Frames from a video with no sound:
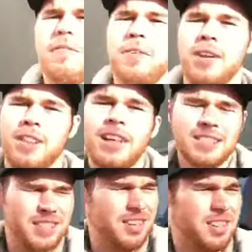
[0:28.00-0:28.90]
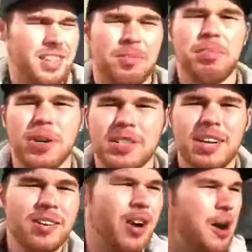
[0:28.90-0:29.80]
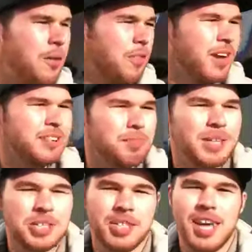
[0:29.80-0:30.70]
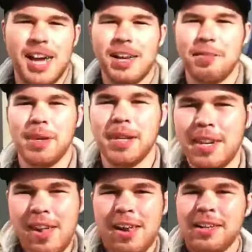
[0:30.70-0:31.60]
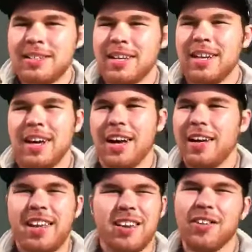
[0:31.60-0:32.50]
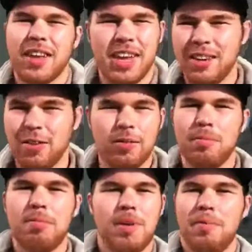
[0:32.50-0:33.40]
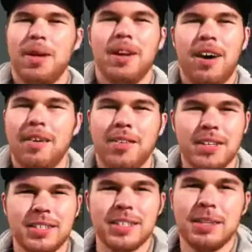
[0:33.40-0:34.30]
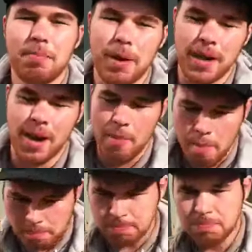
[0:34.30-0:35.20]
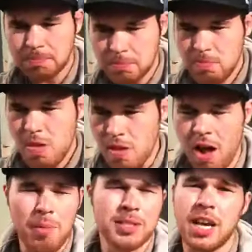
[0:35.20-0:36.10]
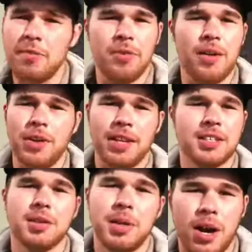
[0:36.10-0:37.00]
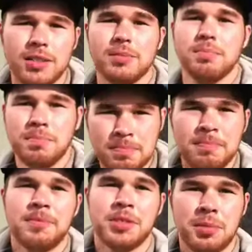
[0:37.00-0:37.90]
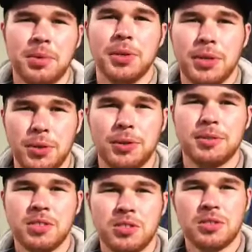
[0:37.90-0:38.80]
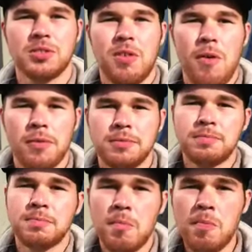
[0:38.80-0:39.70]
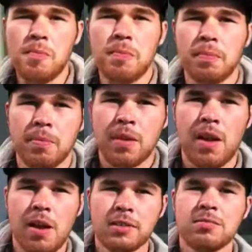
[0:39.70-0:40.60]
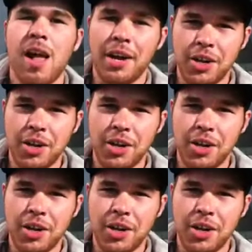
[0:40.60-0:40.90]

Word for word: definitely. That's another thing. Books. I don't know how I forgot to mention that. I mean, it's gonna kill the Kindle. I mean, obviously. But um, no, I'm excited for everything. It's gonna be awesome. really great, great. Do you have a Do you have an iPhone right now? I